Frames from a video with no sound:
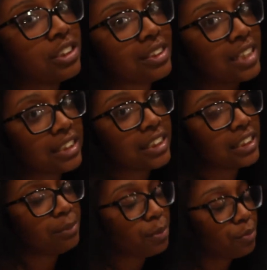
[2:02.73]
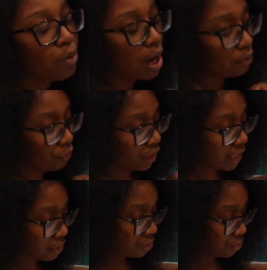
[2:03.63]
the sentence before I
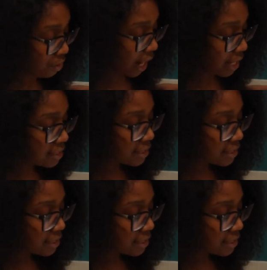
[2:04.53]
read it to you guys.